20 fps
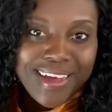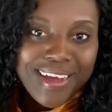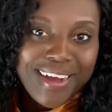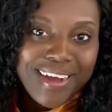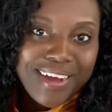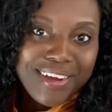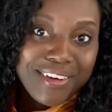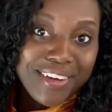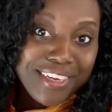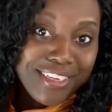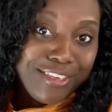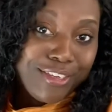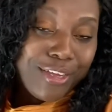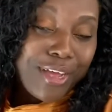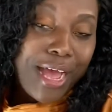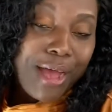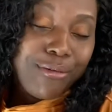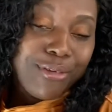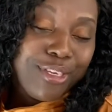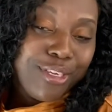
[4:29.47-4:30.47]
All right, so
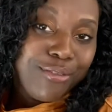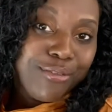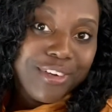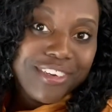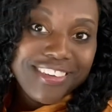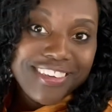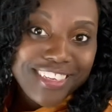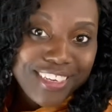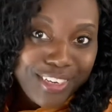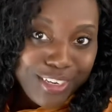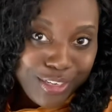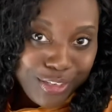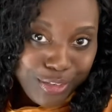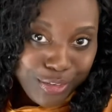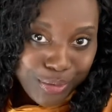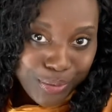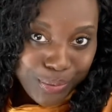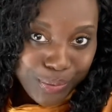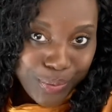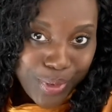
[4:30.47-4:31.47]
I was originally gonna
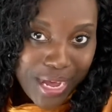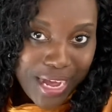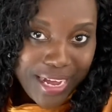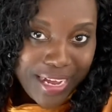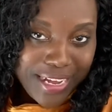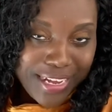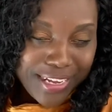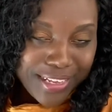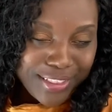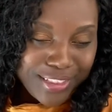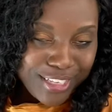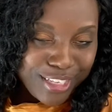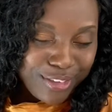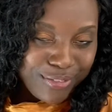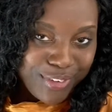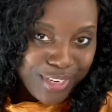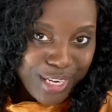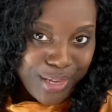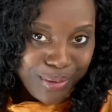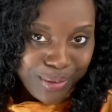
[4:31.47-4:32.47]
do this
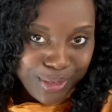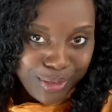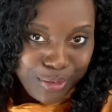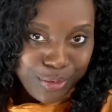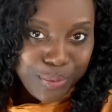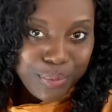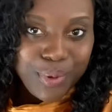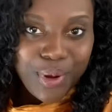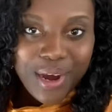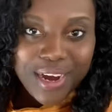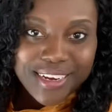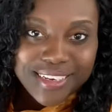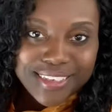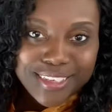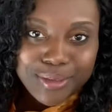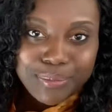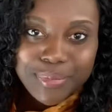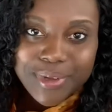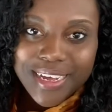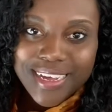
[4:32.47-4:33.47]
video in two parts,
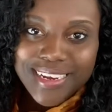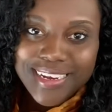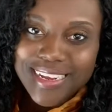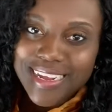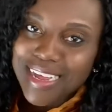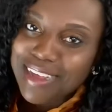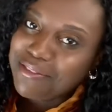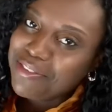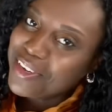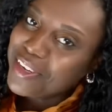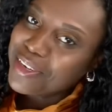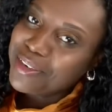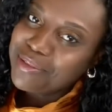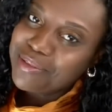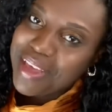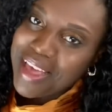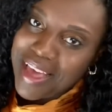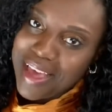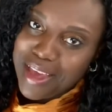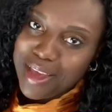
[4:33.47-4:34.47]
but I figured,
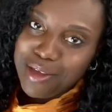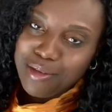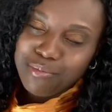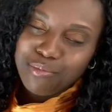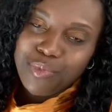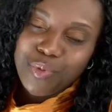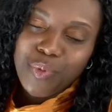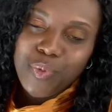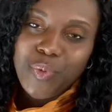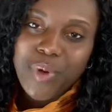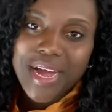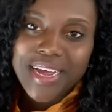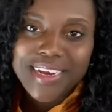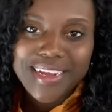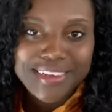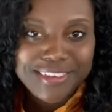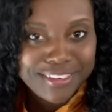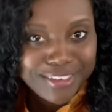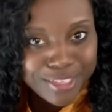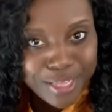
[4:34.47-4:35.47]
hey, why
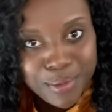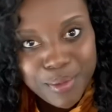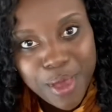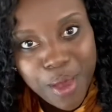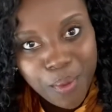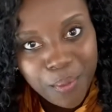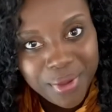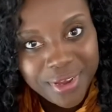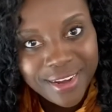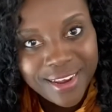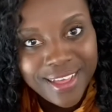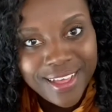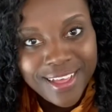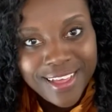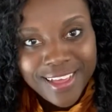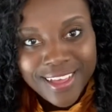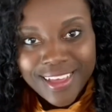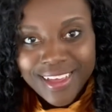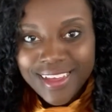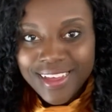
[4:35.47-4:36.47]
not just keep going?
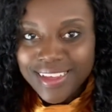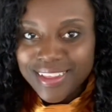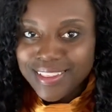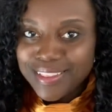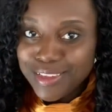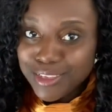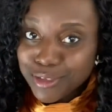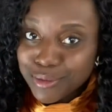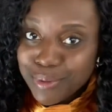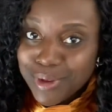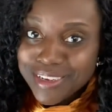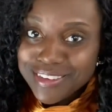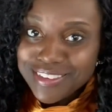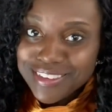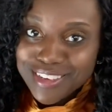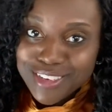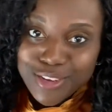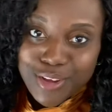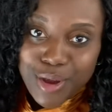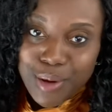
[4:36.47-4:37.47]
These
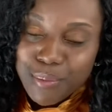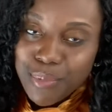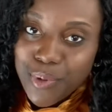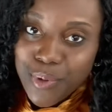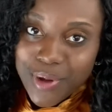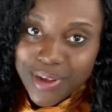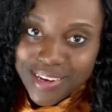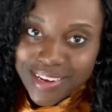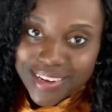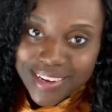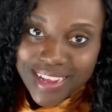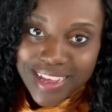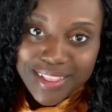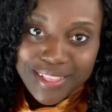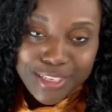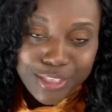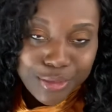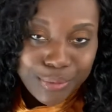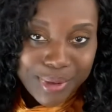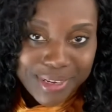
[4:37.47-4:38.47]
questions are important, and
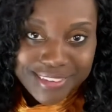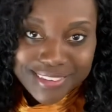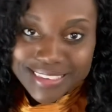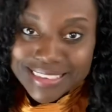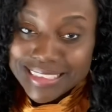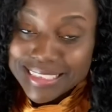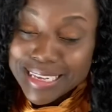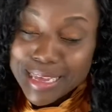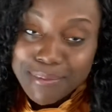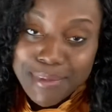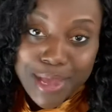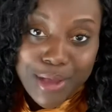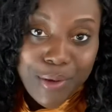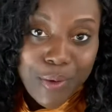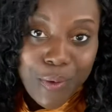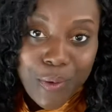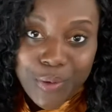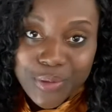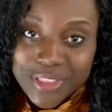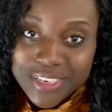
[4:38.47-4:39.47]
these questions can make
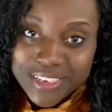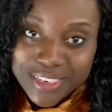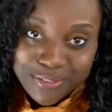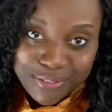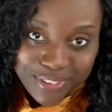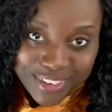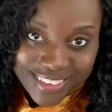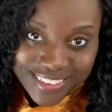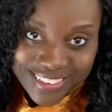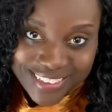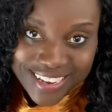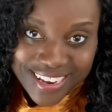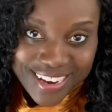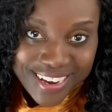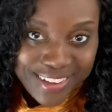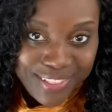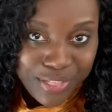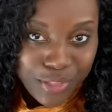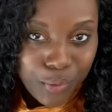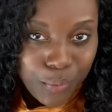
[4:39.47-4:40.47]
all the difference
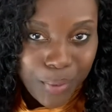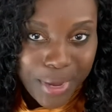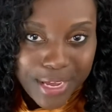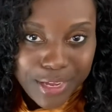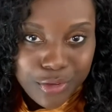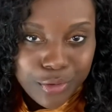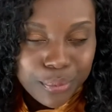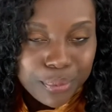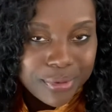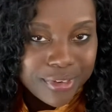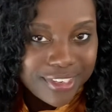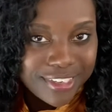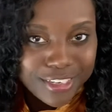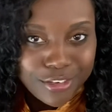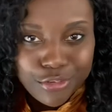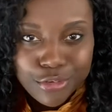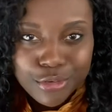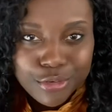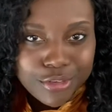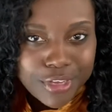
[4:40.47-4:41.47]
in the way you
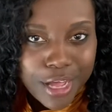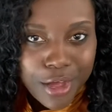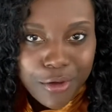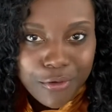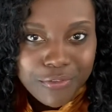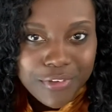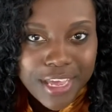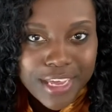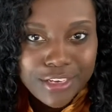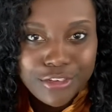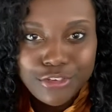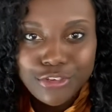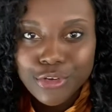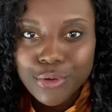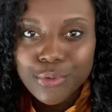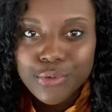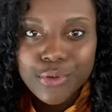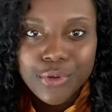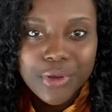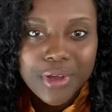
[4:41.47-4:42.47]
present yourself and show
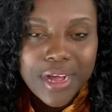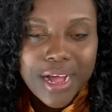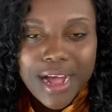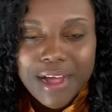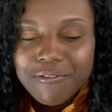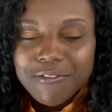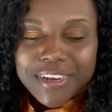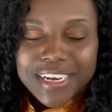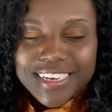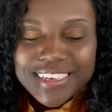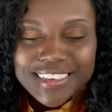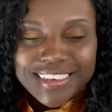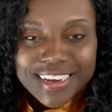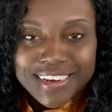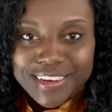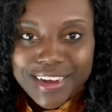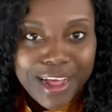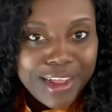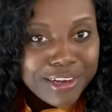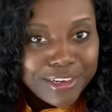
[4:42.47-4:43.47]
your confidence and
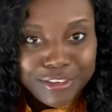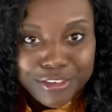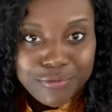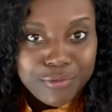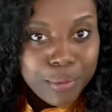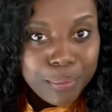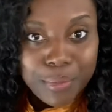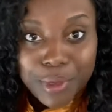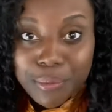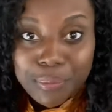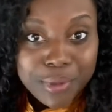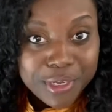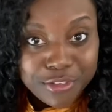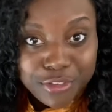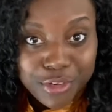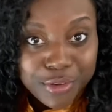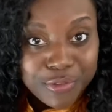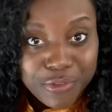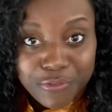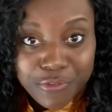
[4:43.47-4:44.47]
knowledge of the big picture
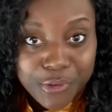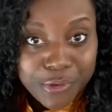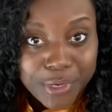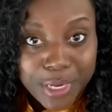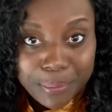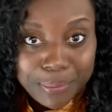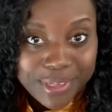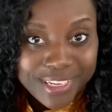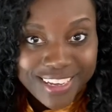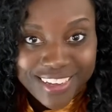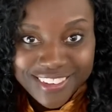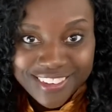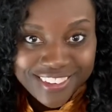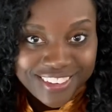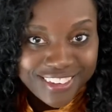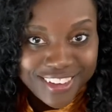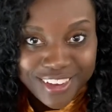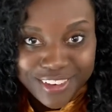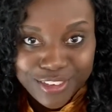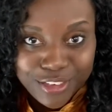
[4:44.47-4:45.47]
of the field application
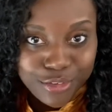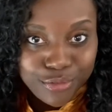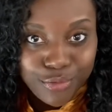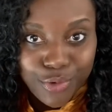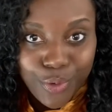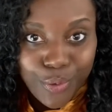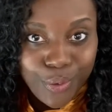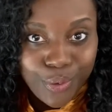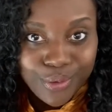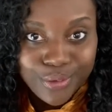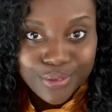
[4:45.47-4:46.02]
scientist role.